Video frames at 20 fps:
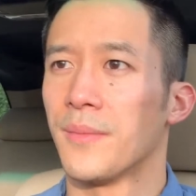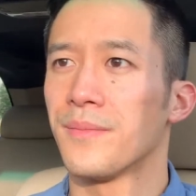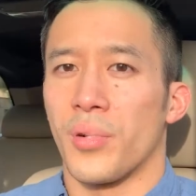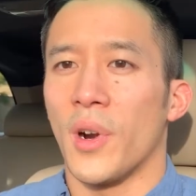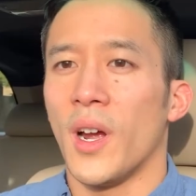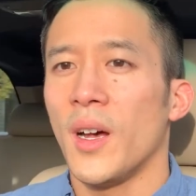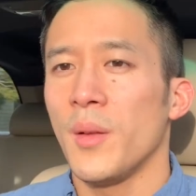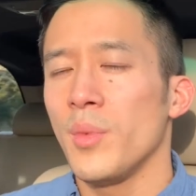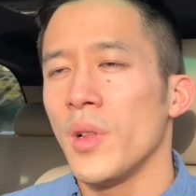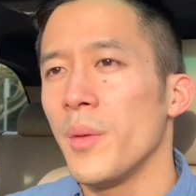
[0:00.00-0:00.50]

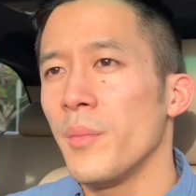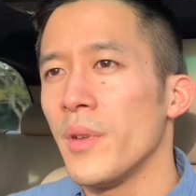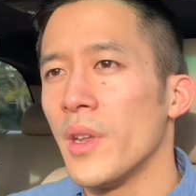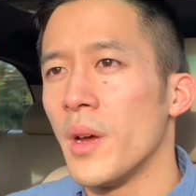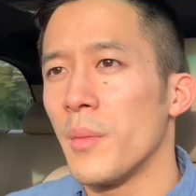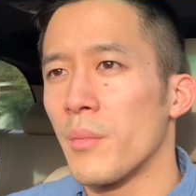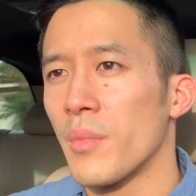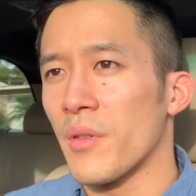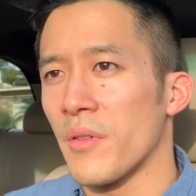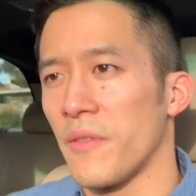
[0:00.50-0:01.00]
Problem
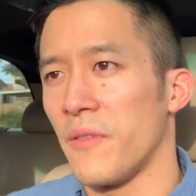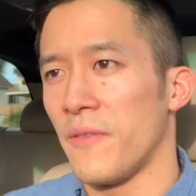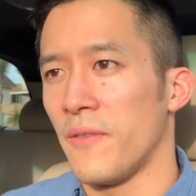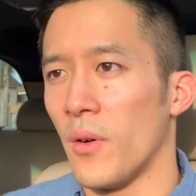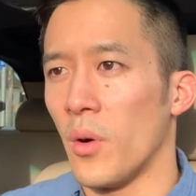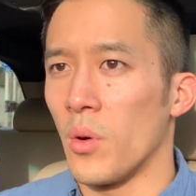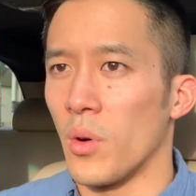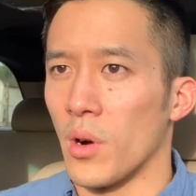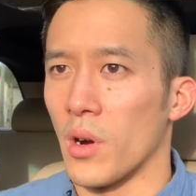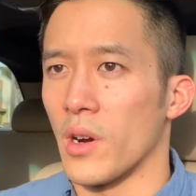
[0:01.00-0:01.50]
number
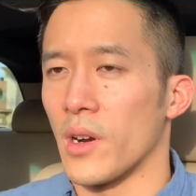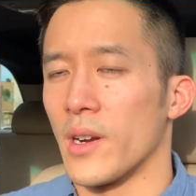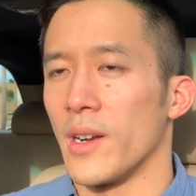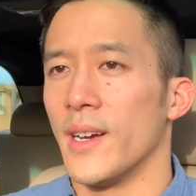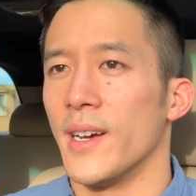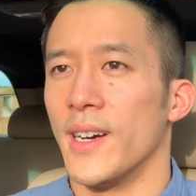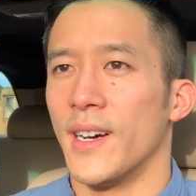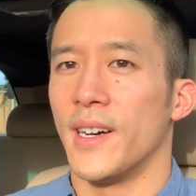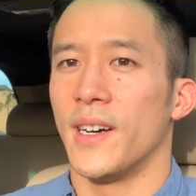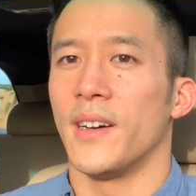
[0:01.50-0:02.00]

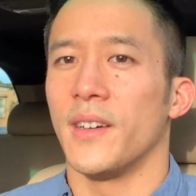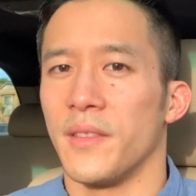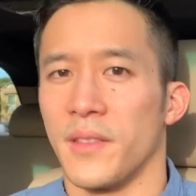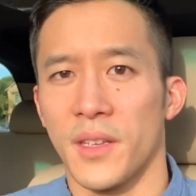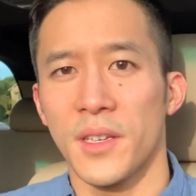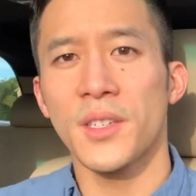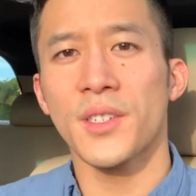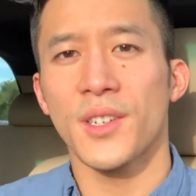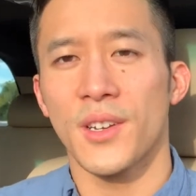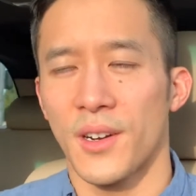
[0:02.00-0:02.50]
4.
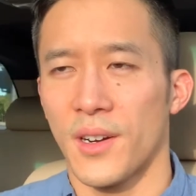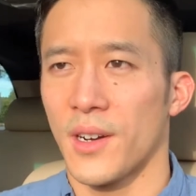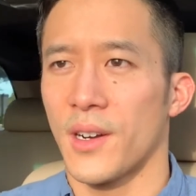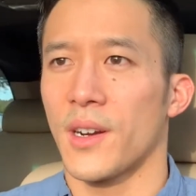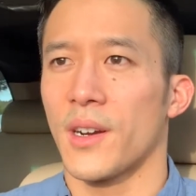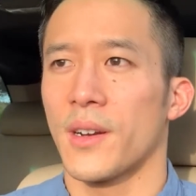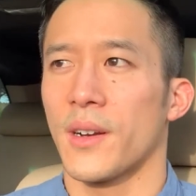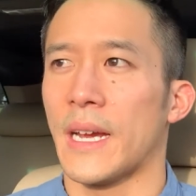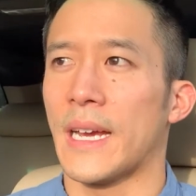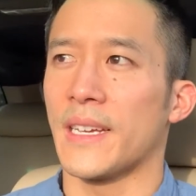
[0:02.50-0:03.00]
This
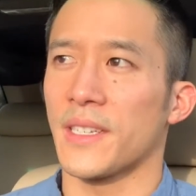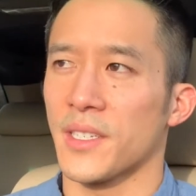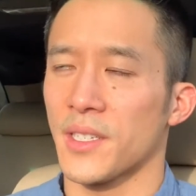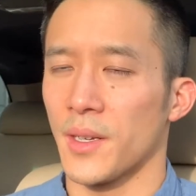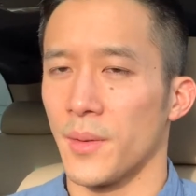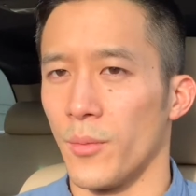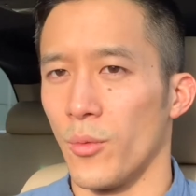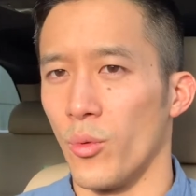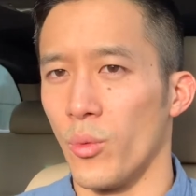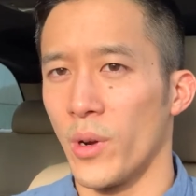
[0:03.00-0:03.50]
car has
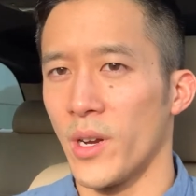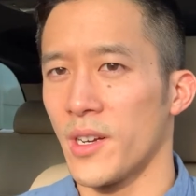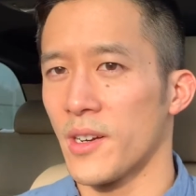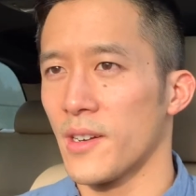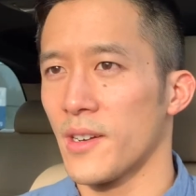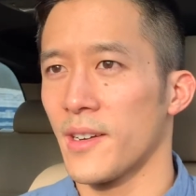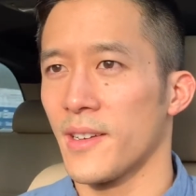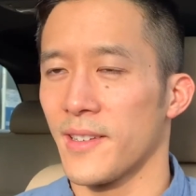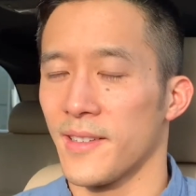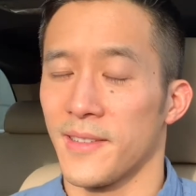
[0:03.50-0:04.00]
some
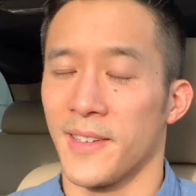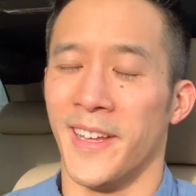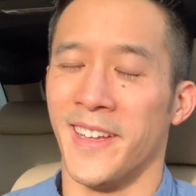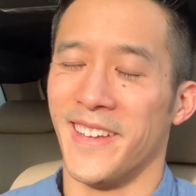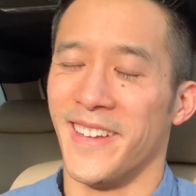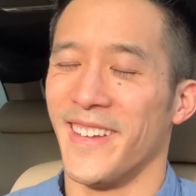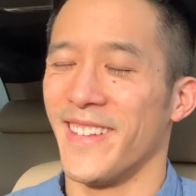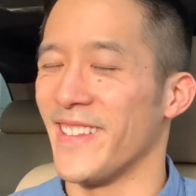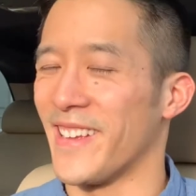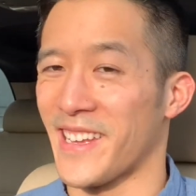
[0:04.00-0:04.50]
weird,
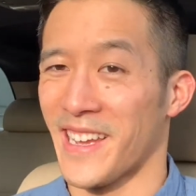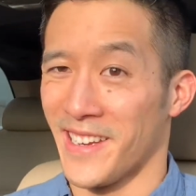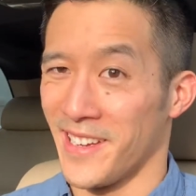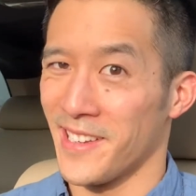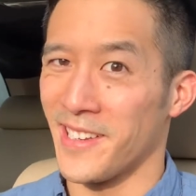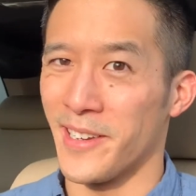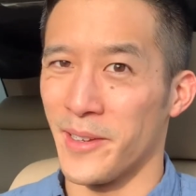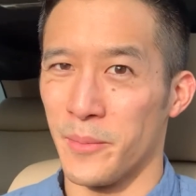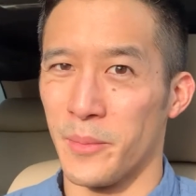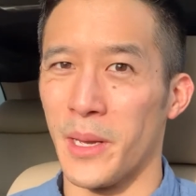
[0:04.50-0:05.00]
like any
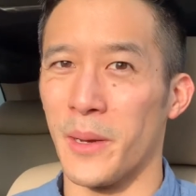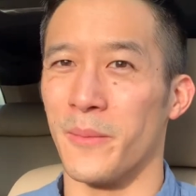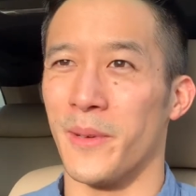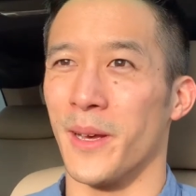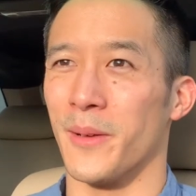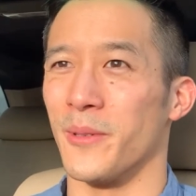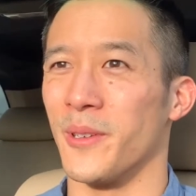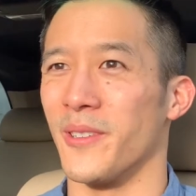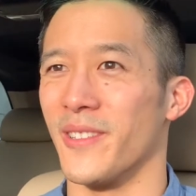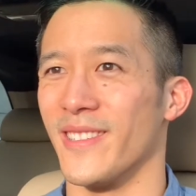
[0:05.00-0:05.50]
good
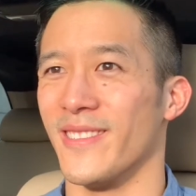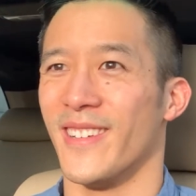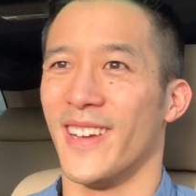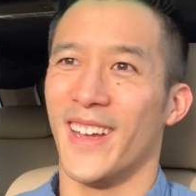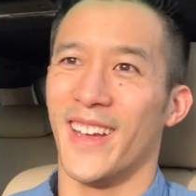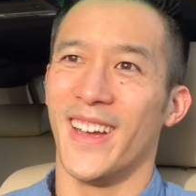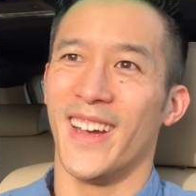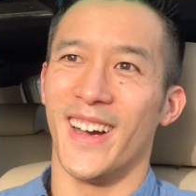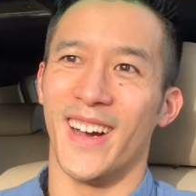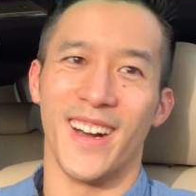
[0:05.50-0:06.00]
BMW,
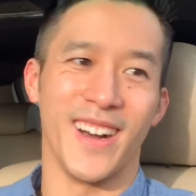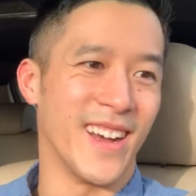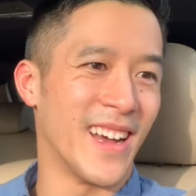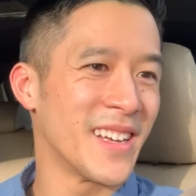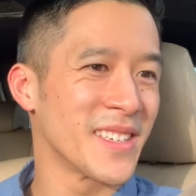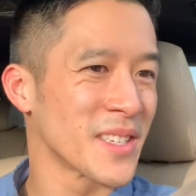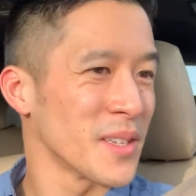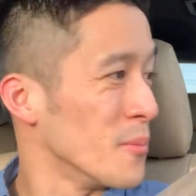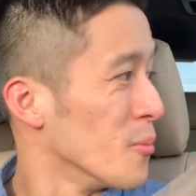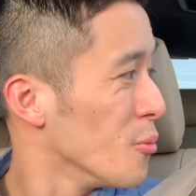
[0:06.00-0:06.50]

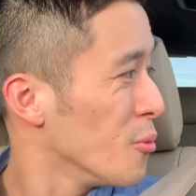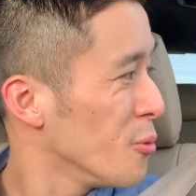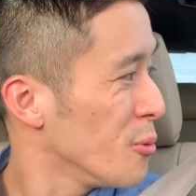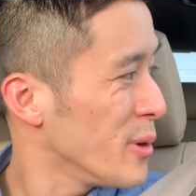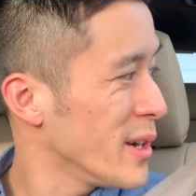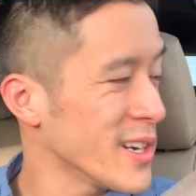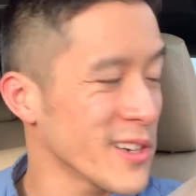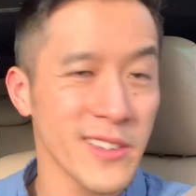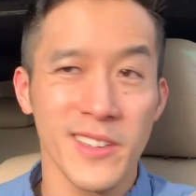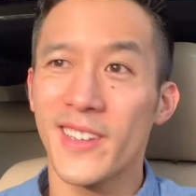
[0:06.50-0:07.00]
has some
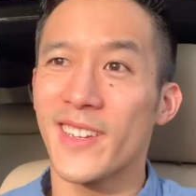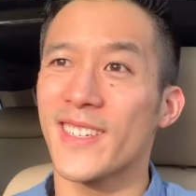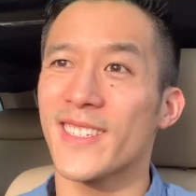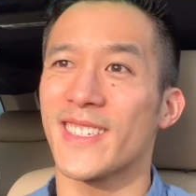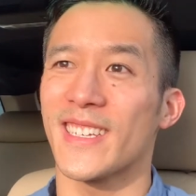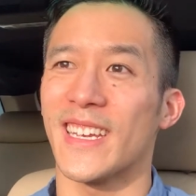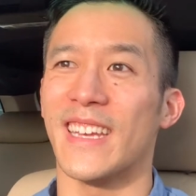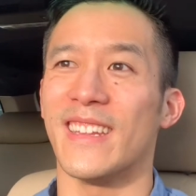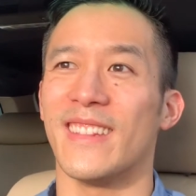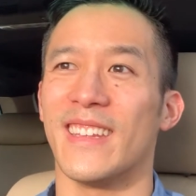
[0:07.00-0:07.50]

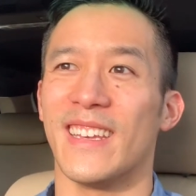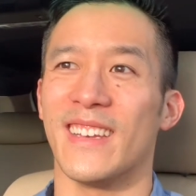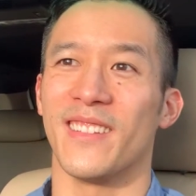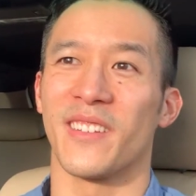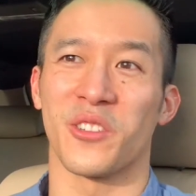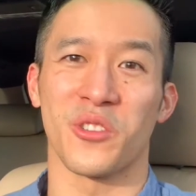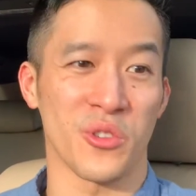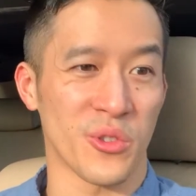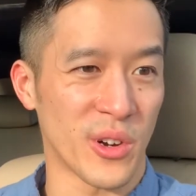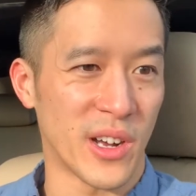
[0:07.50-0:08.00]
weirdness in the
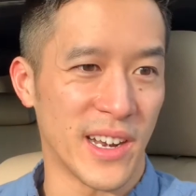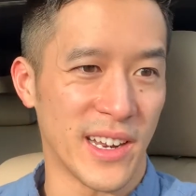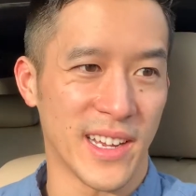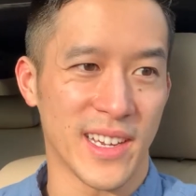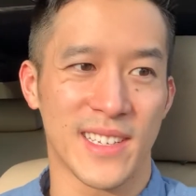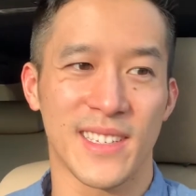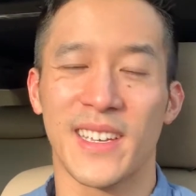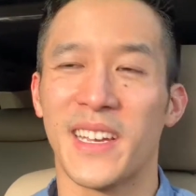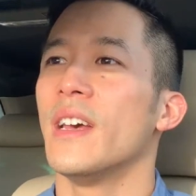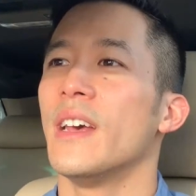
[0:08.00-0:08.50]

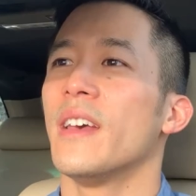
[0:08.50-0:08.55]
electronics.